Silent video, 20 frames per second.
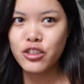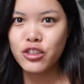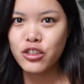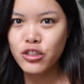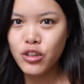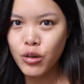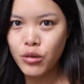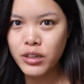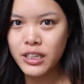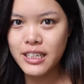
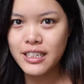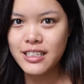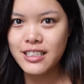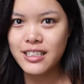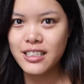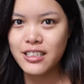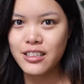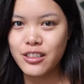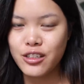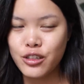so
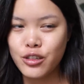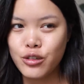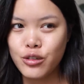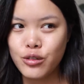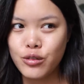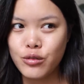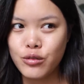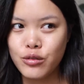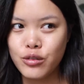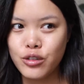easy
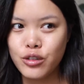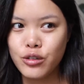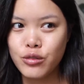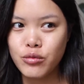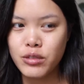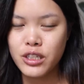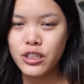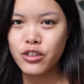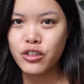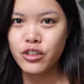to do
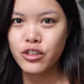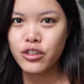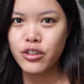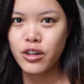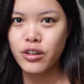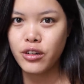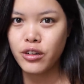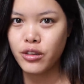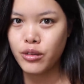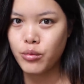research
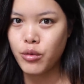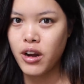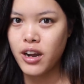on all the